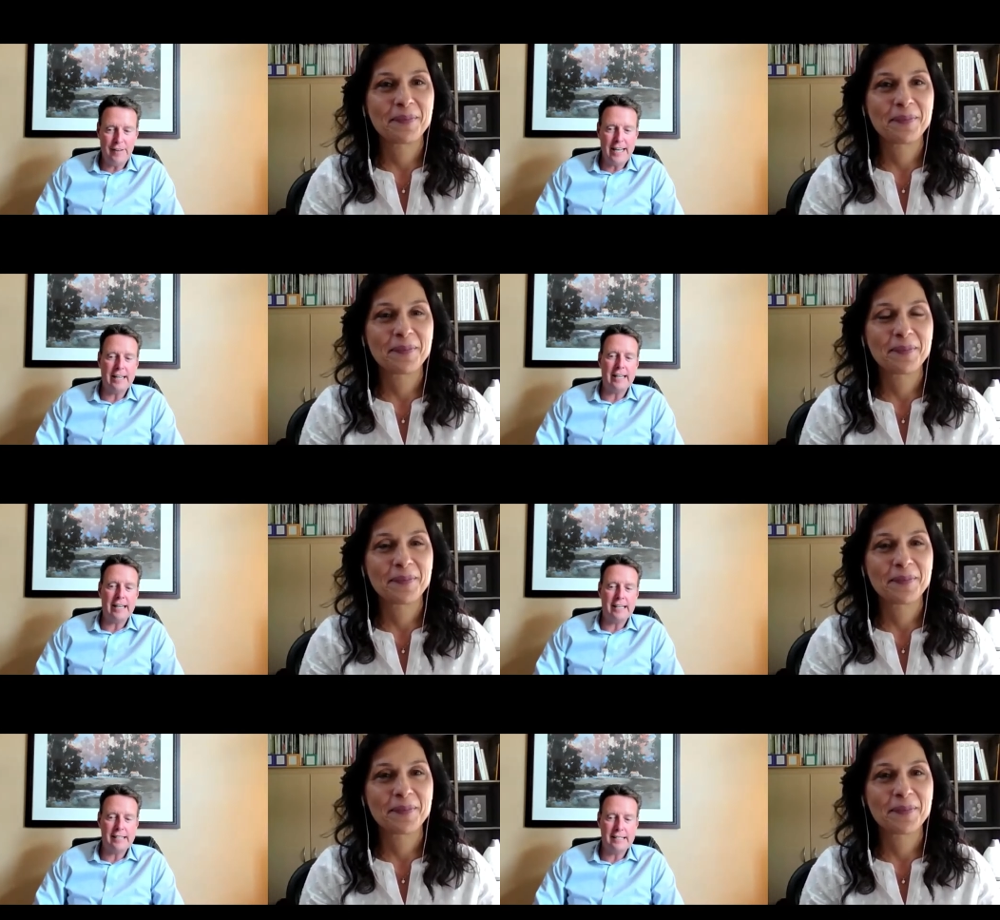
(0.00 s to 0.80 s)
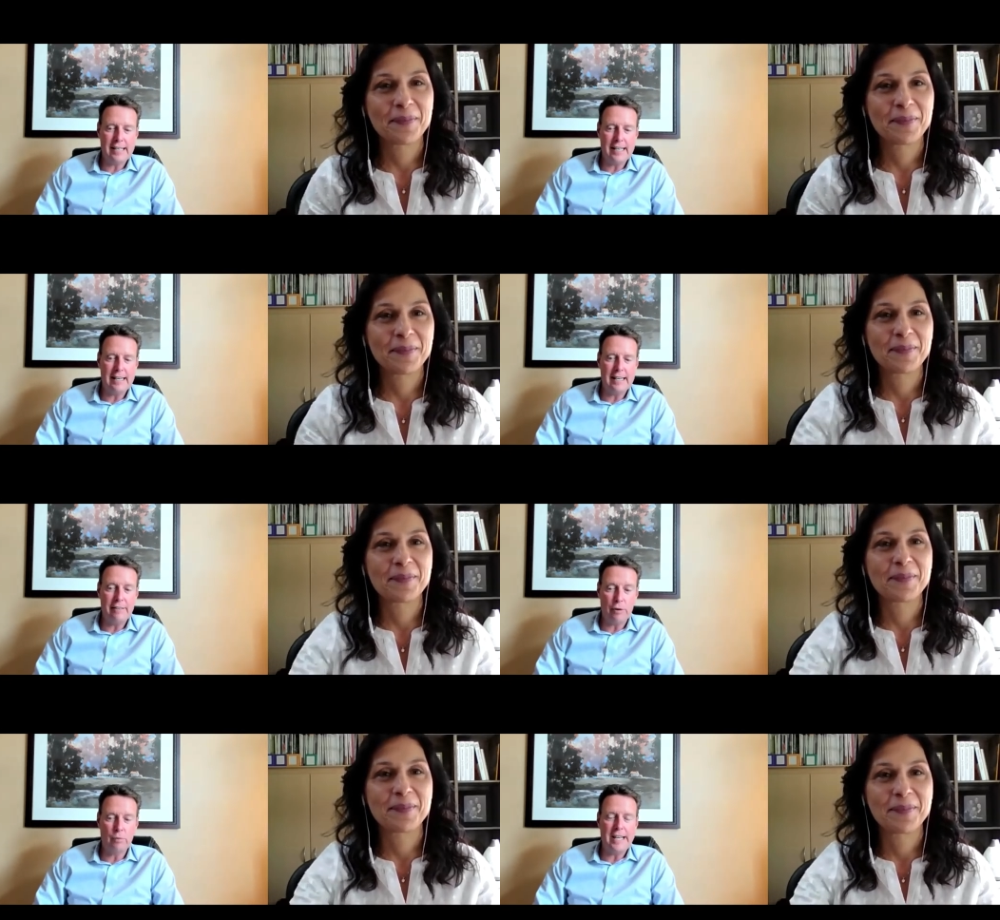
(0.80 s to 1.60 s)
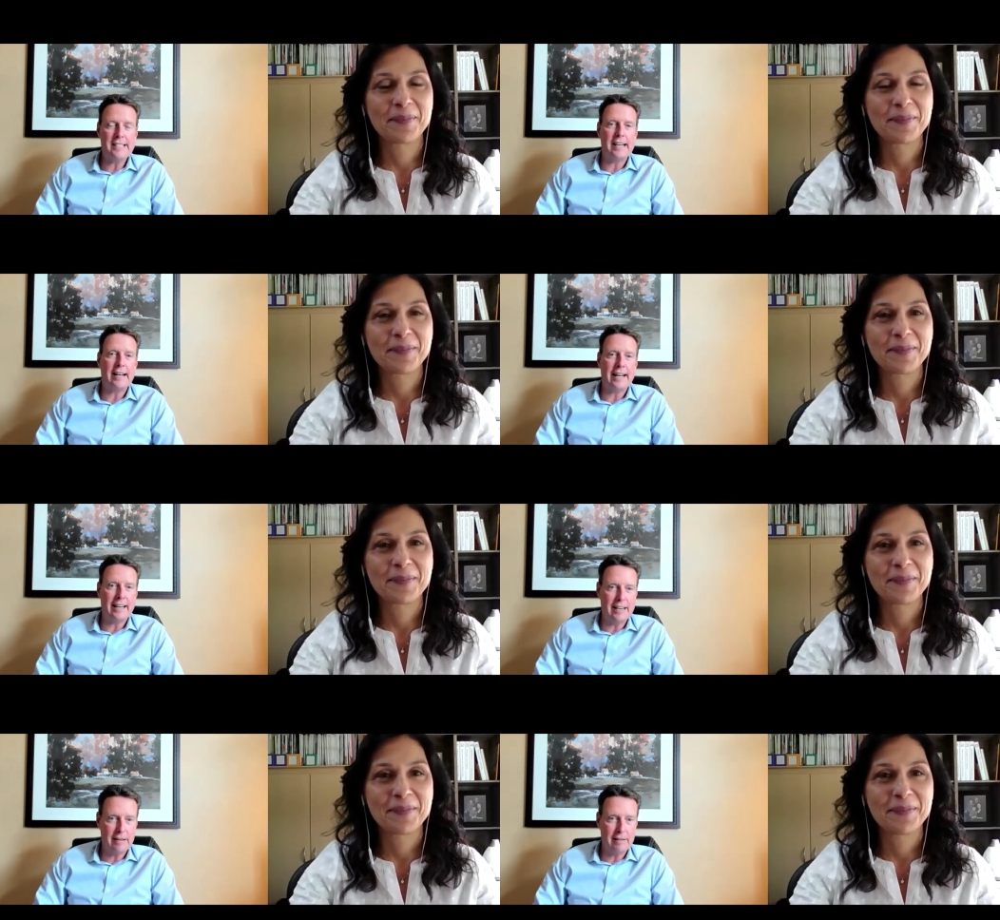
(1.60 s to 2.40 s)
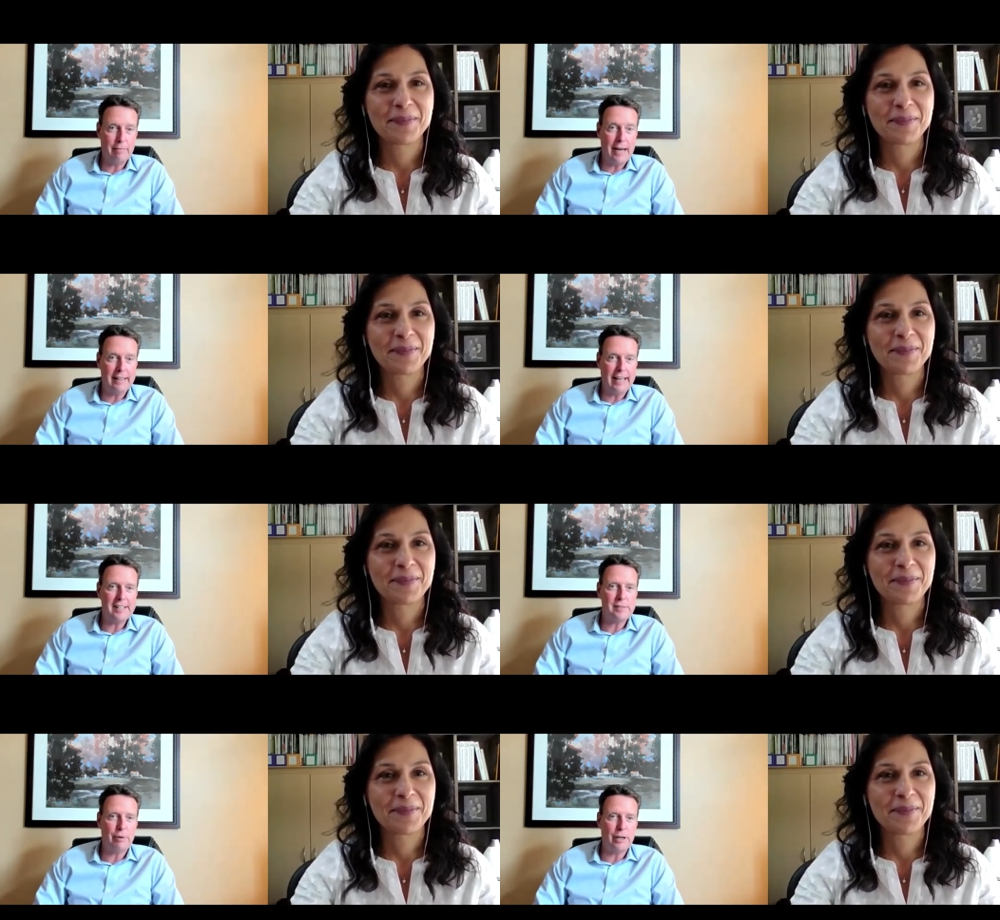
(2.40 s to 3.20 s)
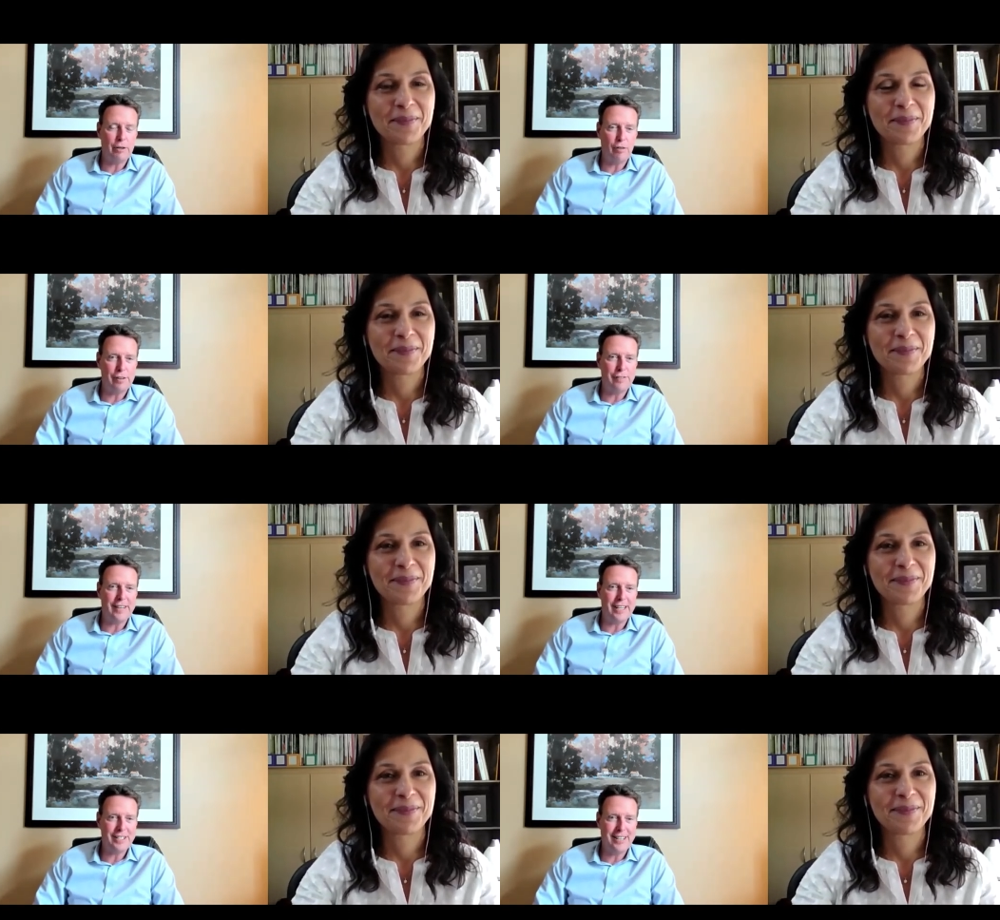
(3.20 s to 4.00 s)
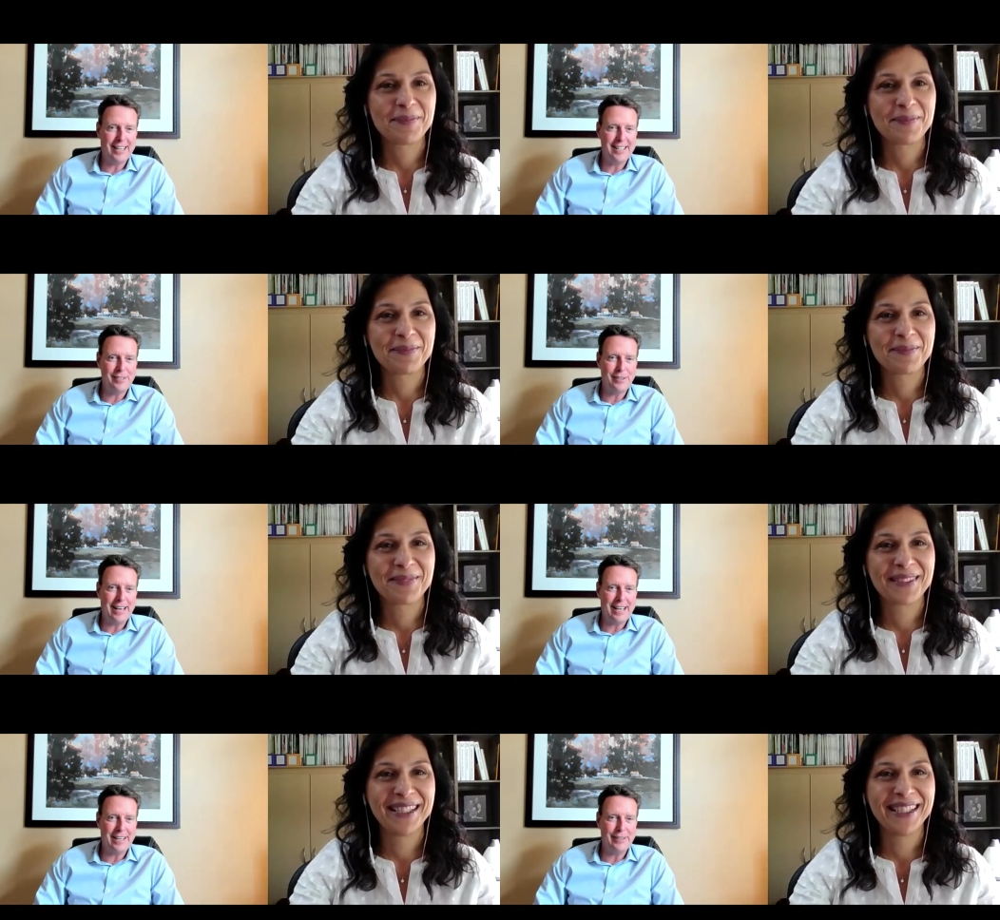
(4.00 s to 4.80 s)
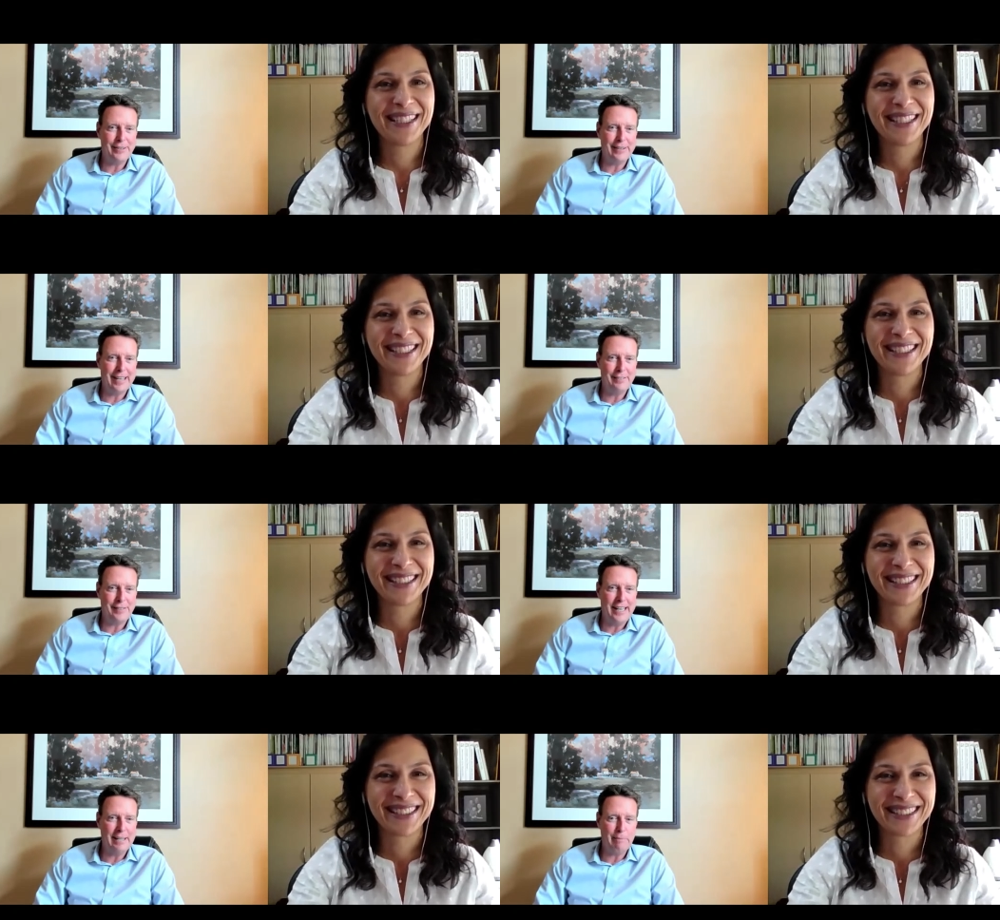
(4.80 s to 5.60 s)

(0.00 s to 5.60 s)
Speaker 1: Fina is the the reason I got our my latest book over the finish line. So thank you, uh, Fina.